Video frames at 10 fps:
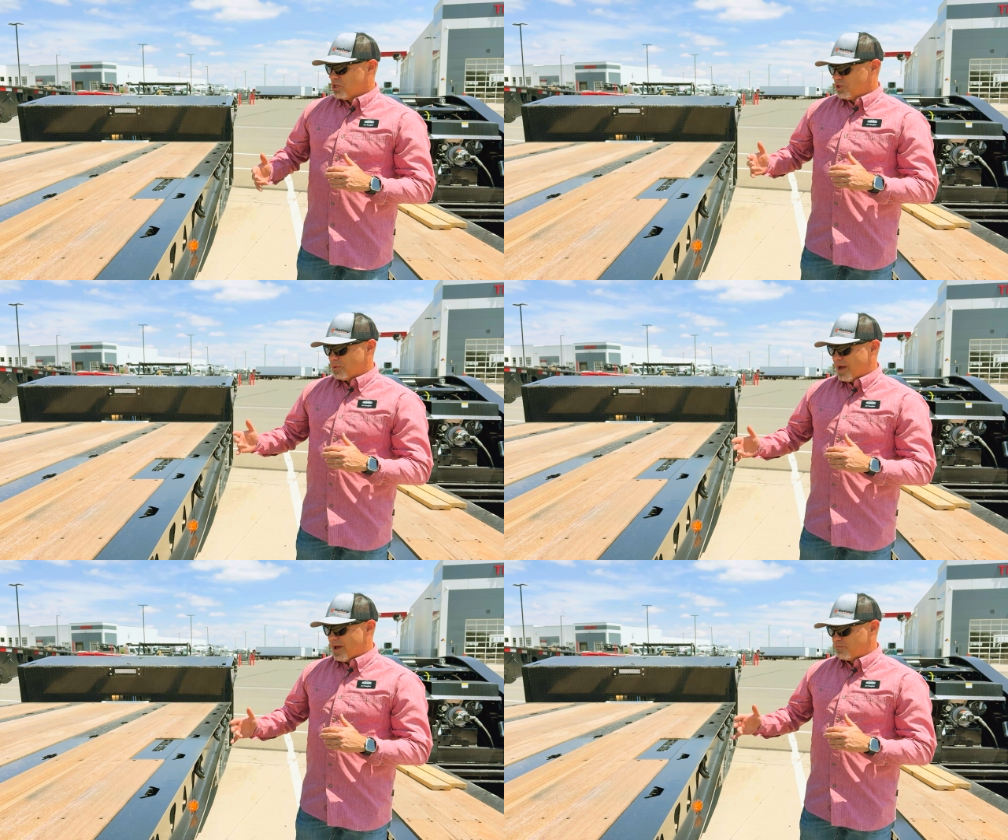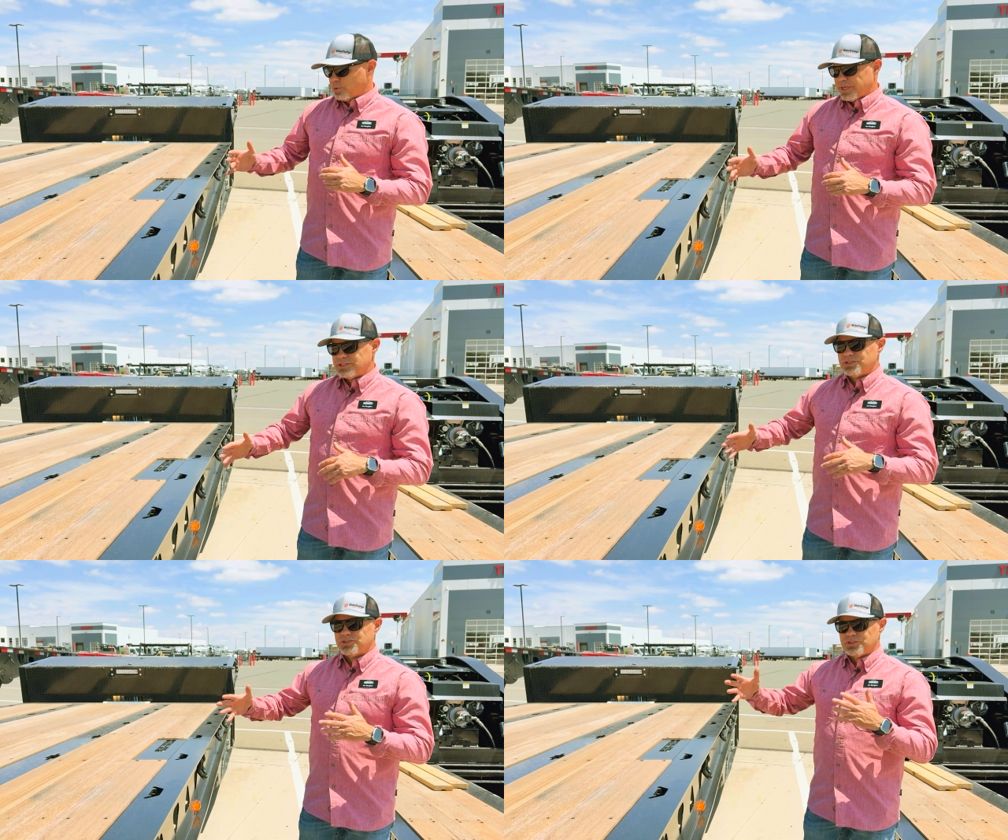you have
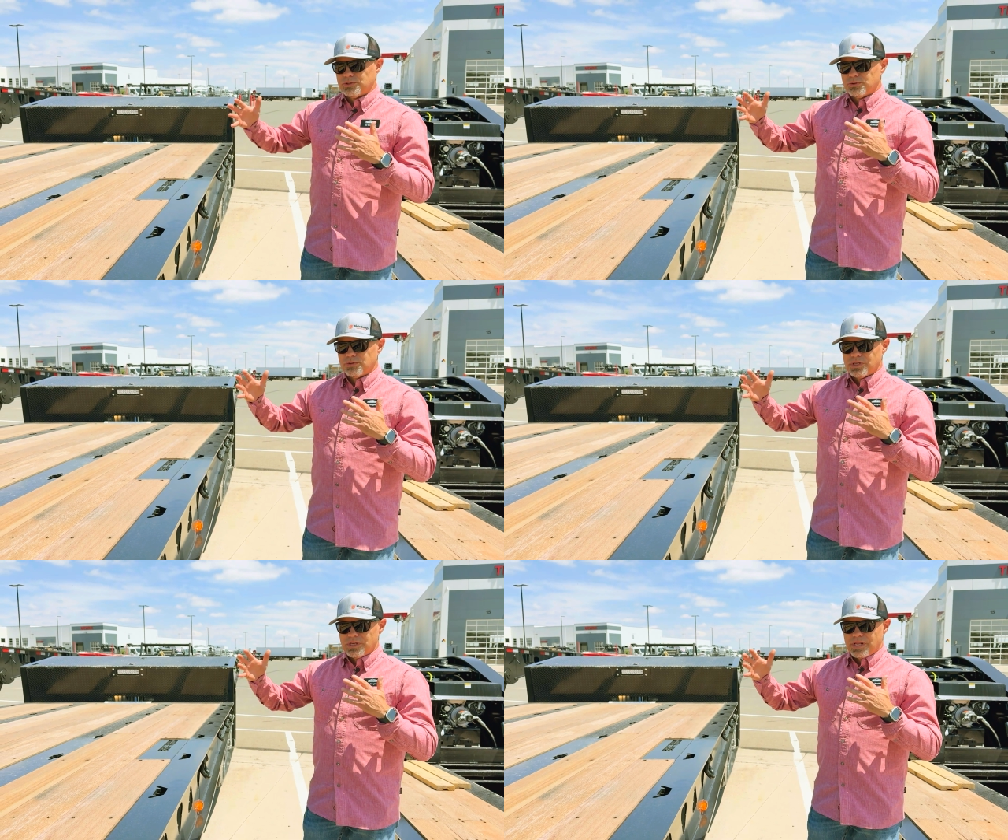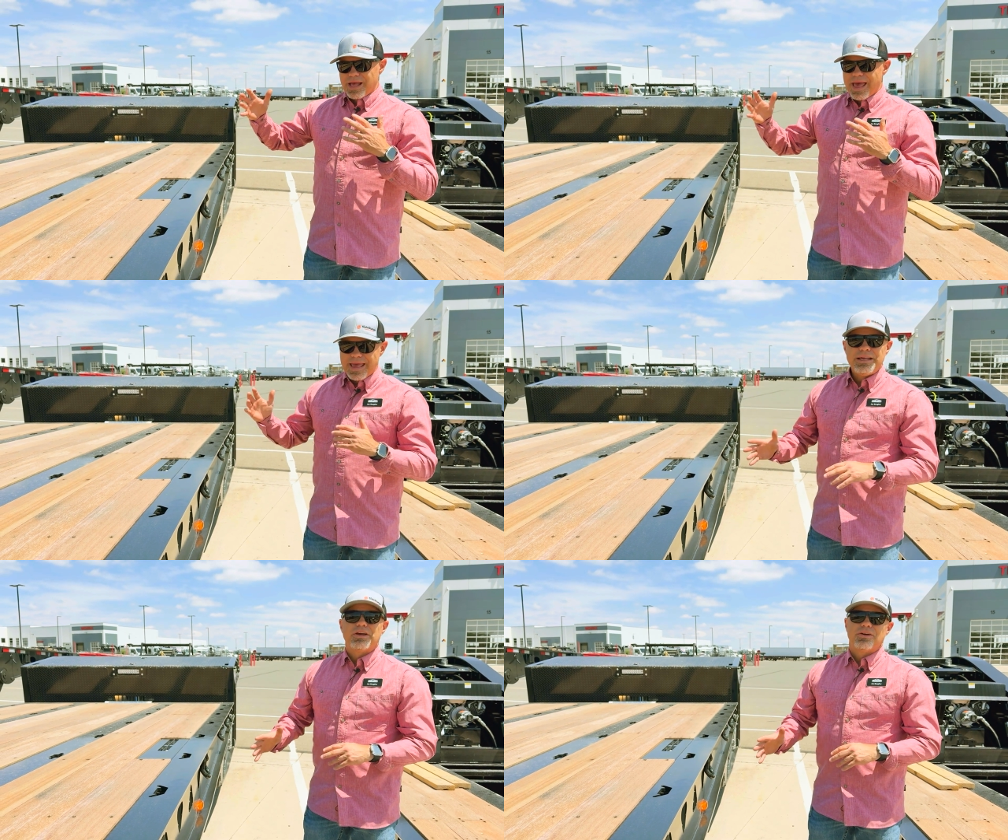places to
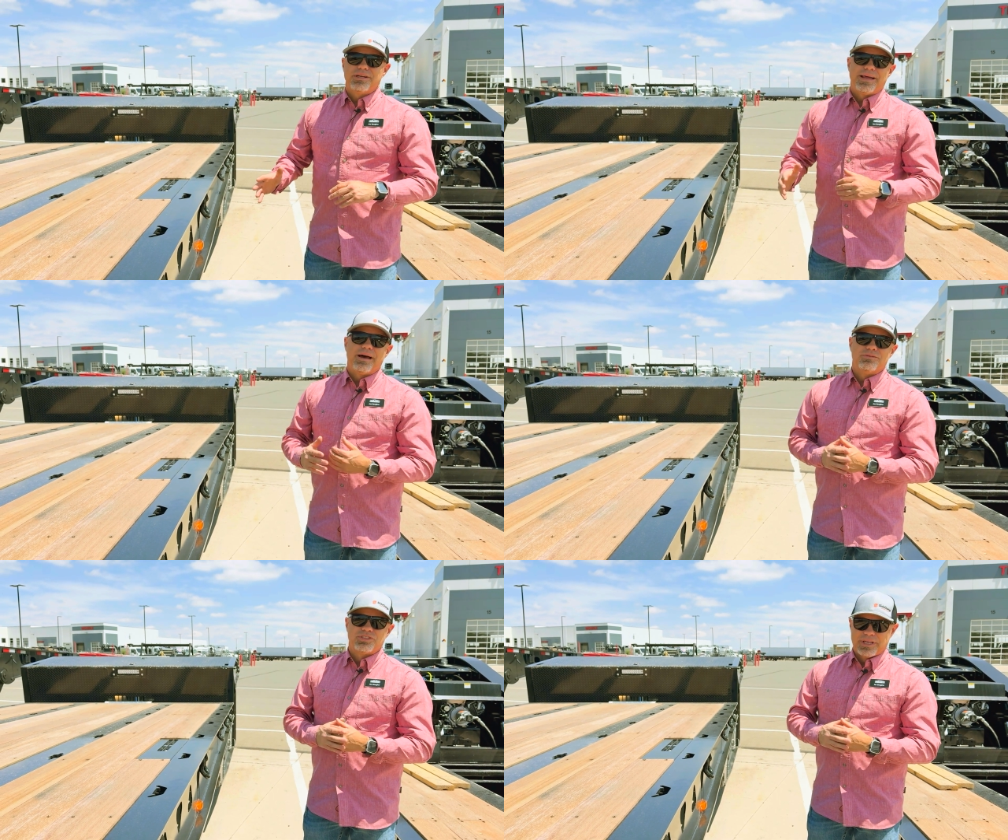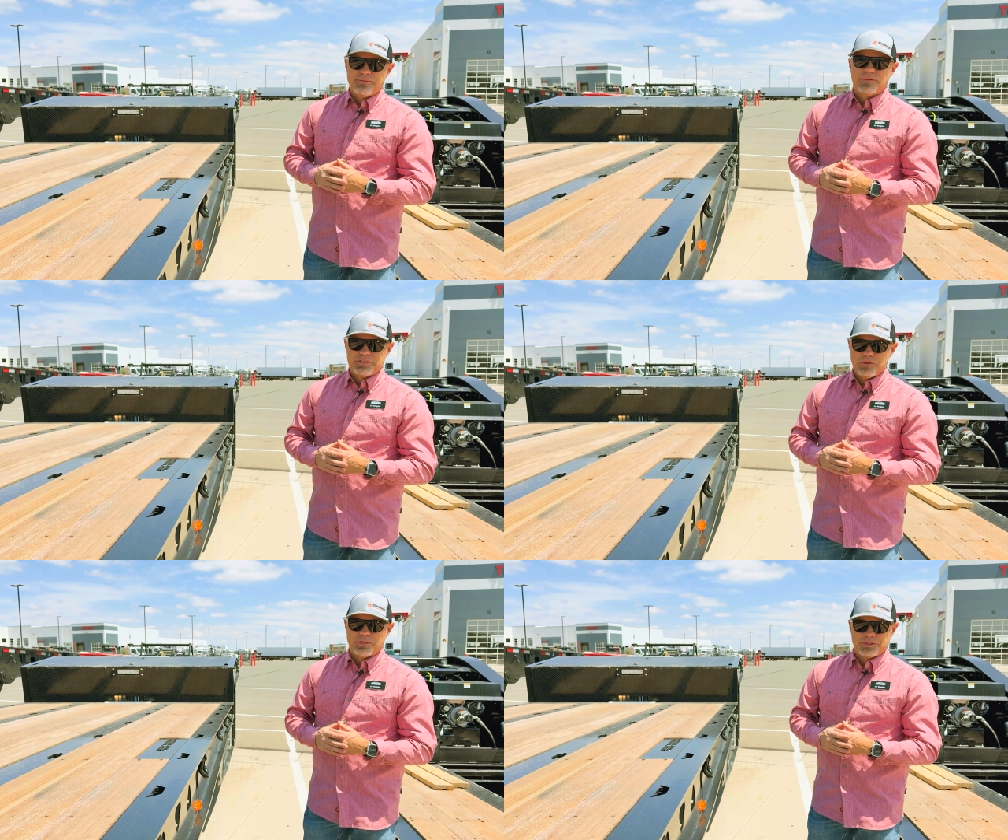anchor it down safely
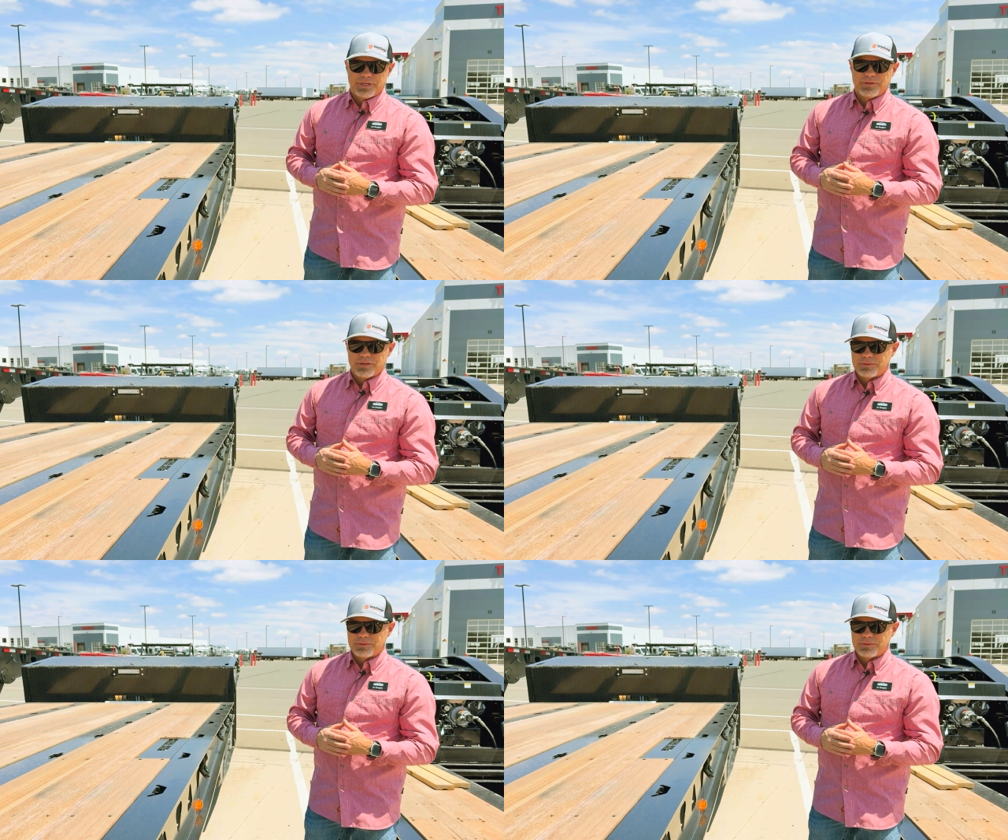to the trailer.